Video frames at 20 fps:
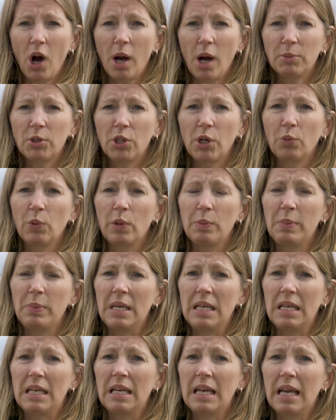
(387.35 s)
option would
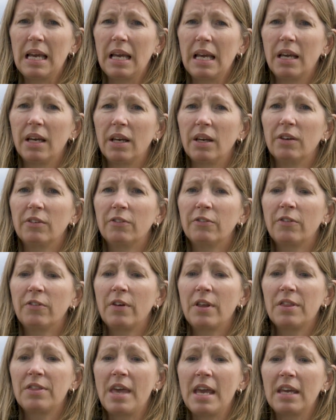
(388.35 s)
be if
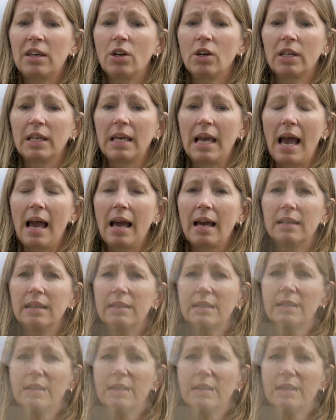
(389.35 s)
they could get